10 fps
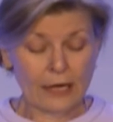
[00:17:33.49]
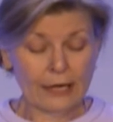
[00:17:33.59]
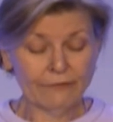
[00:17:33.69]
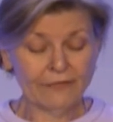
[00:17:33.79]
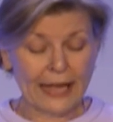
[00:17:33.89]

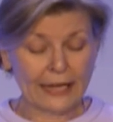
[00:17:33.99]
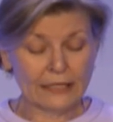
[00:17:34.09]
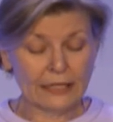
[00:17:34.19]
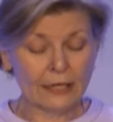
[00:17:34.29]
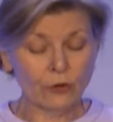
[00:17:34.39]
in
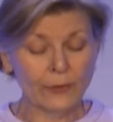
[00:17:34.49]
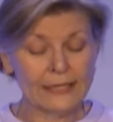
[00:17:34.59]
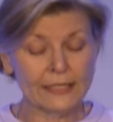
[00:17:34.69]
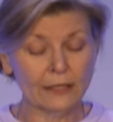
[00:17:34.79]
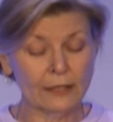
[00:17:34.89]
fact,
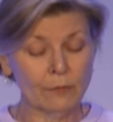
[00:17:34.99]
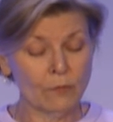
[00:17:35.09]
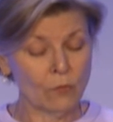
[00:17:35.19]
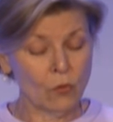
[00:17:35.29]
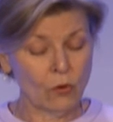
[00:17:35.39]
increasingly
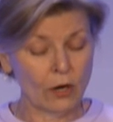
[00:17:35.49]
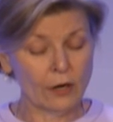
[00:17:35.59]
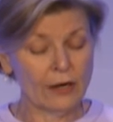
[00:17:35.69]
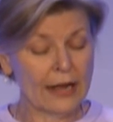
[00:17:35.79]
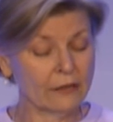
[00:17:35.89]

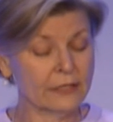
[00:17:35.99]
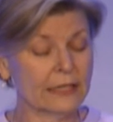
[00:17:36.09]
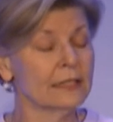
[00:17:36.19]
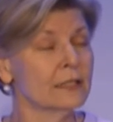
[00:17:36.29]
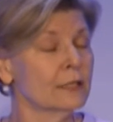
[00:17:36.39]
more
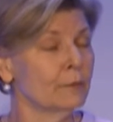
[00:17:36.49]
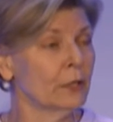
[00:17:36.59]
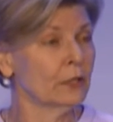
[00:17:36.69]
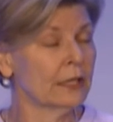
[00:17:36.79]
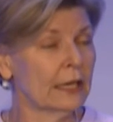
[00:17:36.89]
housing
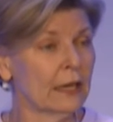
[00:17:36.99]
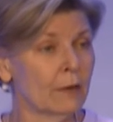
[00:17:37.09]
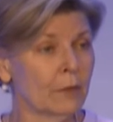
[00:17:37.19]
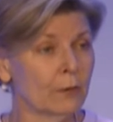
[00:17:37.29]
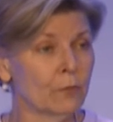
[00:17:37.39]
instability
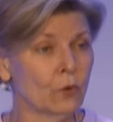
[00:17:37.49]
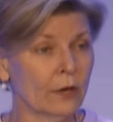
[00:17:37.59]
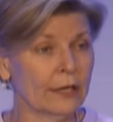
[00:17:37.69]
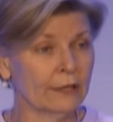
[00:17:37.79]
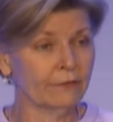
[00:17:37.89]
among
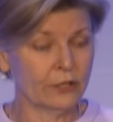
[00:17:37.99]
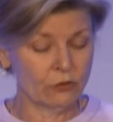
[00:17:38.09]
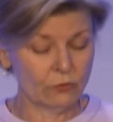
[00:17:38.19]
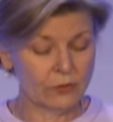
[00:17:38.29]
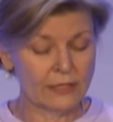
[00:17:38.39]
poor
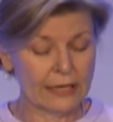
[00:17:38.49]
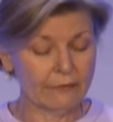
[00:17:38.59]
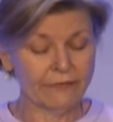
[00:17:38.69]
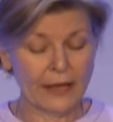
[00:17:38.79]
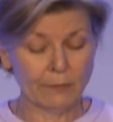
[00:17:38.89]
individuals
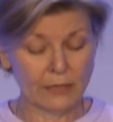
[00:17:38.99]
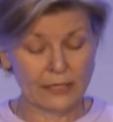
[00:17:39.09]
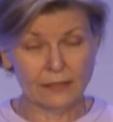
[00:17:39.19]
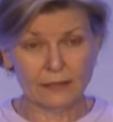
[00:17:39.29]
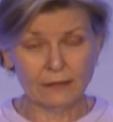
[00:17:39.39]
and
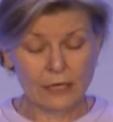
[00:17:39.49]
families,